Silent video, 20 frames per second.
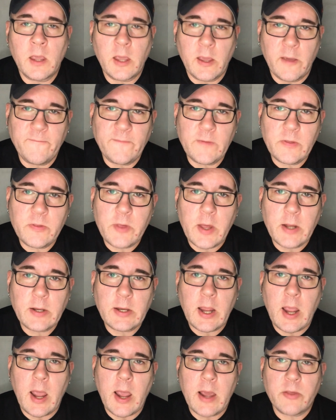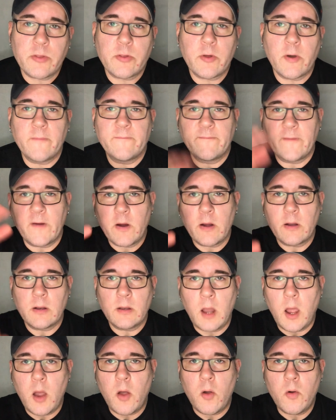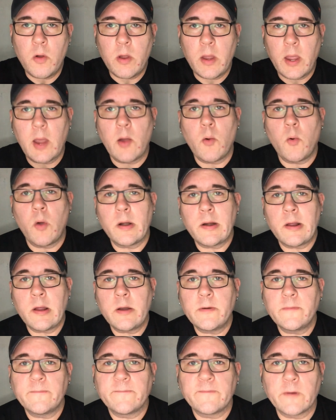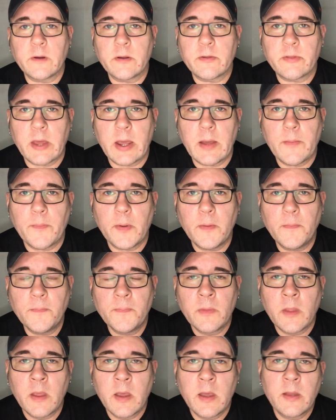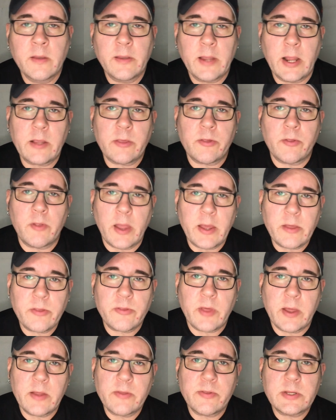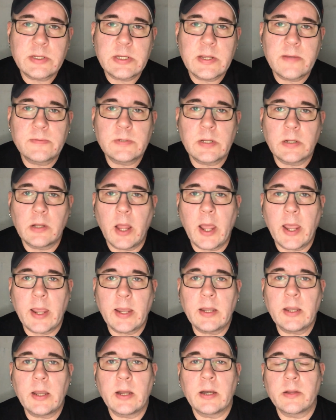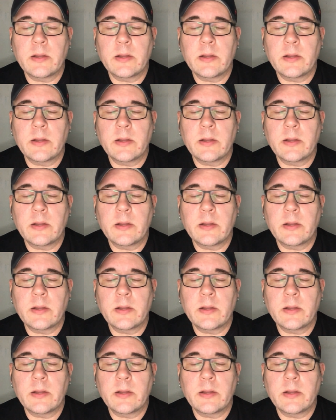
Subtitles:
If you set the ISO very low at 100, for example, that's less sensitive to light and